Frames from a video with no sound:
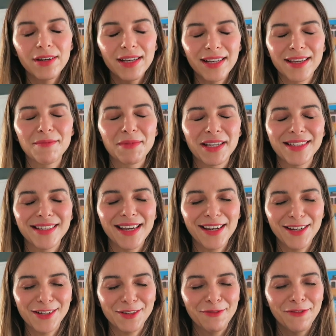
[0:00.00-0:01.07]
Really am
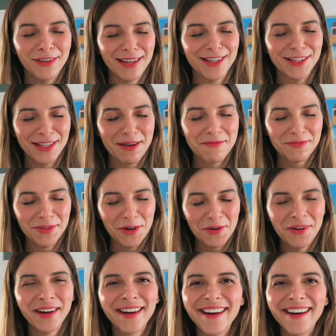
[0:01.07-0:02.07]
excited to finish them though.